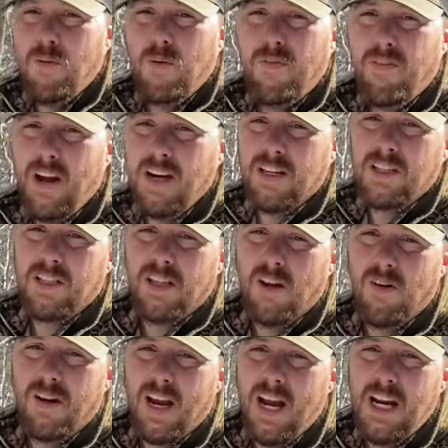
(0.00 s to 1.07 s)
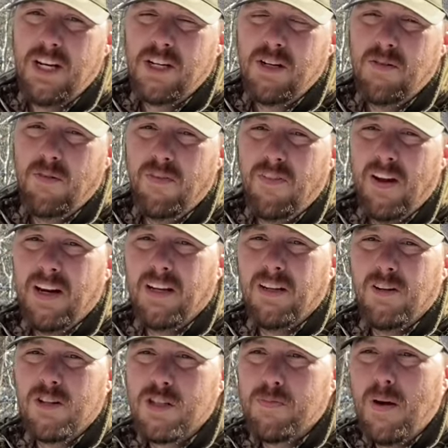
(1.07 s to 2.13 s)
We found us a location. We found a
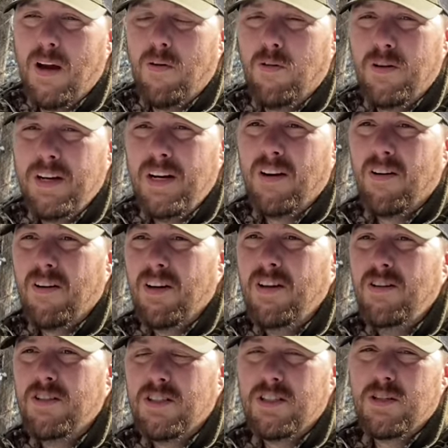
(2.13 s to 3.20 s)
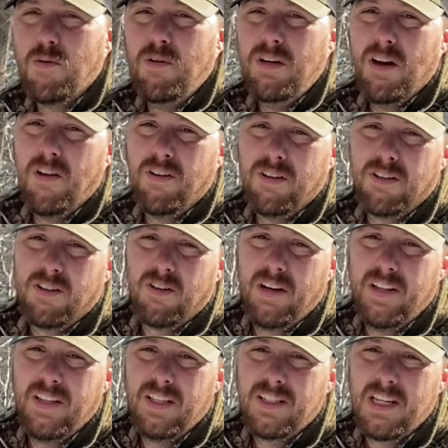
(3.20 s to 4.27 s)
little spot where deer are using so we know that they're in this